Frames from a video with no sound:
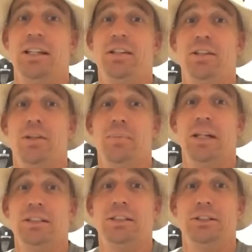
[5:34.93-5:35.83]
sending you the
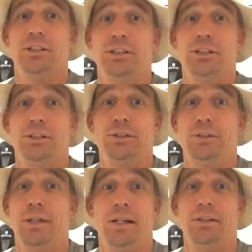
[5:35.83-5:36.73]
message
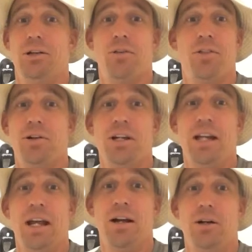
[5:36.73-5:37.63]
that you're 30
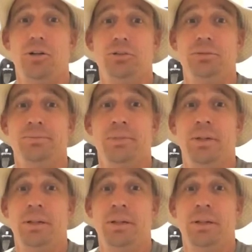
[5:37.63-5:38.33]
now,